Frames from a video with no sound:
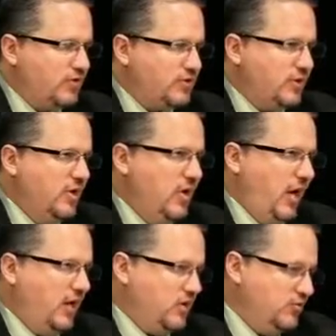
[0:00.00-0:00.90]
currency
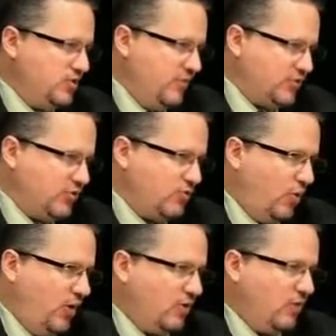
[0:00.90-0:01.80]
and use the special
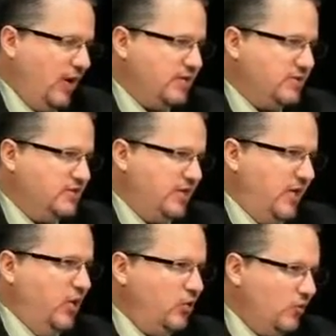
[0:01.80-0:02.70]
drawing rights as
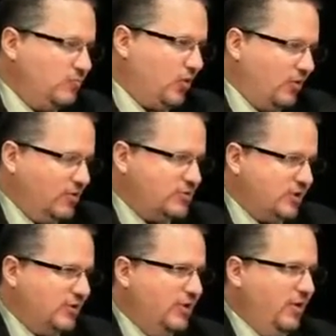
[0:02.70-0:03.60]
the interim
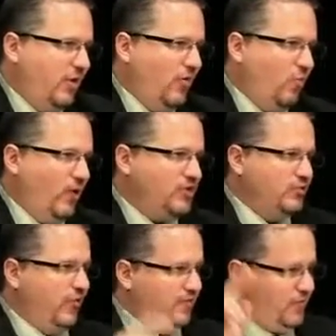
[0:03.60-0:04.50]
currency on the way
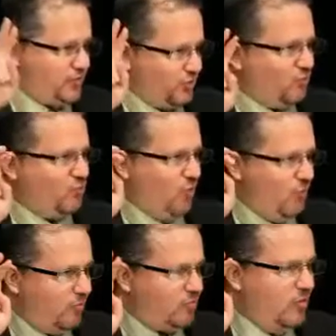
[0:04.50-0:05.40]
to an official
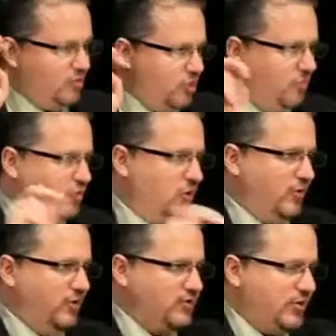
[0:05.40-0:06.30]
global
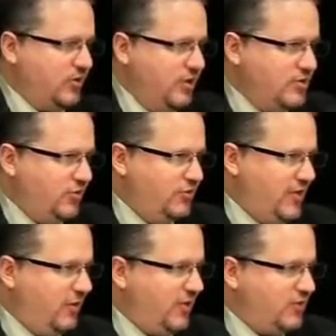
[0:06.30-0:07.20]
currency. So they're
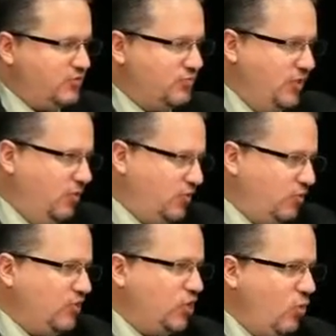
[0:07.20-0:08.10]
telling us,
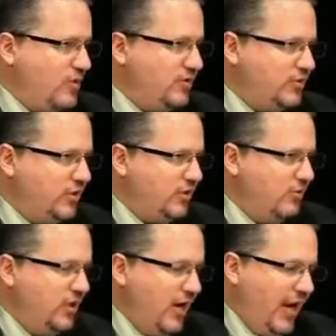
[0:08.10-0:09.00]
what they're going to
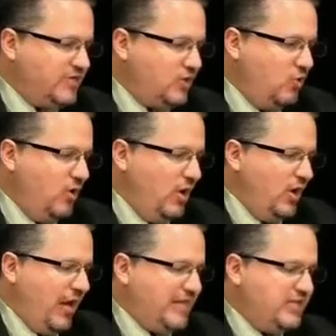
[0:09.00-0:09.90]
do. And so
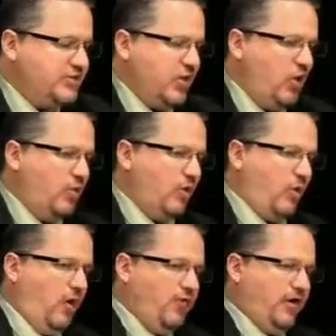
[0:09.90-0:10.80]
it's as though
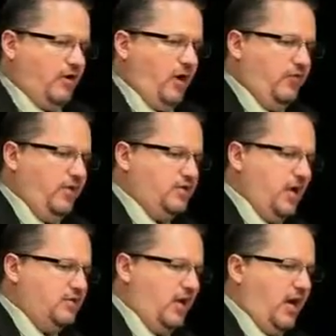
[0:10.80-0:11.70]
we're on the
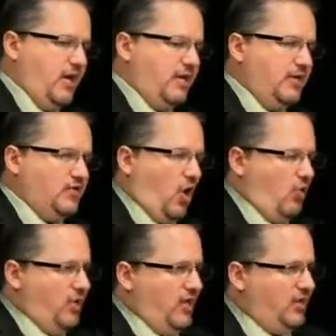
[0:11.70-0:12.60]
Titanic. It's
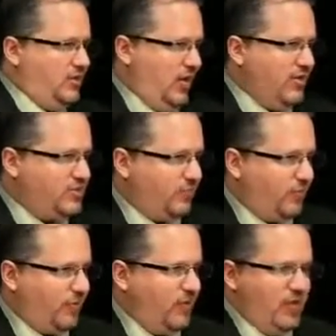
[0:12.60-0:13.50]
already hit the
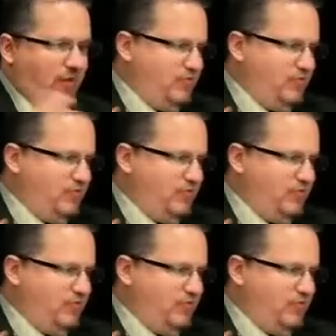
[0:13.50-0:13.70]
iceberg.